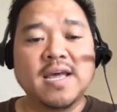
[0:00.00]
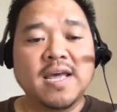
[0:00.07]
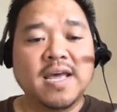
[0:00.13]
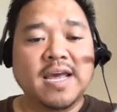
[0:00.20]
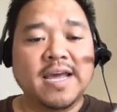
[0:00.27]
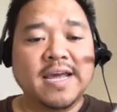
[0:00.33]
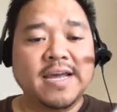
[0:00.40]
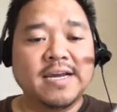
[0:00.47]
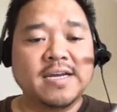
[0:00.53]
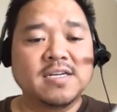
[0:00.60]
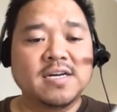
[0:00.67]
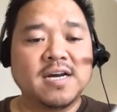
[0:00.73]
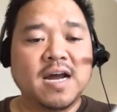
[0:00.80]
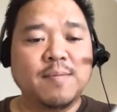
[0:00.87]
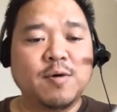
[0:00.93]
And
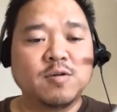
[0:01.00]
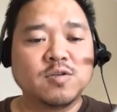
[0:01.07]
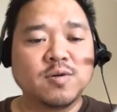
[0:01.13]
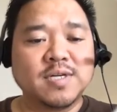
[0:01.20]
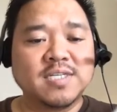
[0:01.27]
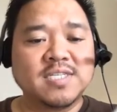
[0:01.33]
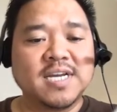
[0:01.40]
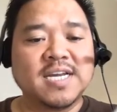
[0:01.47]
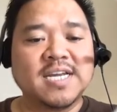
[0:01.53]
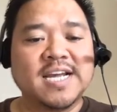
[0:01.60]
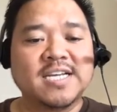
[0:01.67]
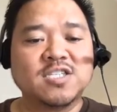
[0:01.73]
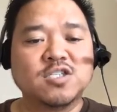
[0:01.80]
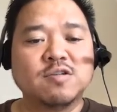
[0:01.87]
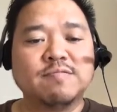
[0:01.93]
uh, I'm also going to say
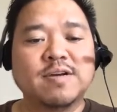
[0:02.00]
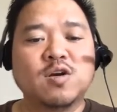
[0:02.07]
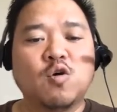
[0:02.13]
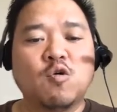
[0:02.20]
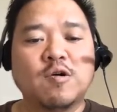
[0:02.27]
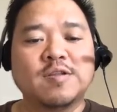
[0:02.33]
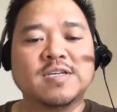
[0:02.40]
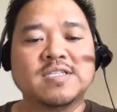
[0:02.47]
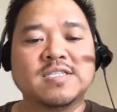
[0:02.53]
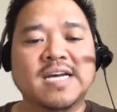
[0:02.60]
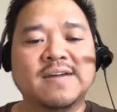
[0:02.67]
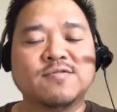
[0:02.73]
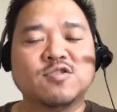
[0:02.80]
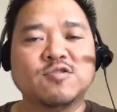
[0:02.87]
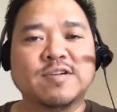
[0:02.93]
yes to record this
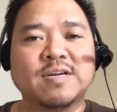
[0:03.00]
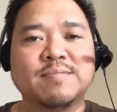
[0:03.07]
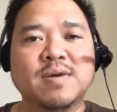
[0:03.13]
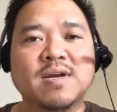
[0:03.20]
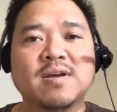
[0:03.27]
live stream.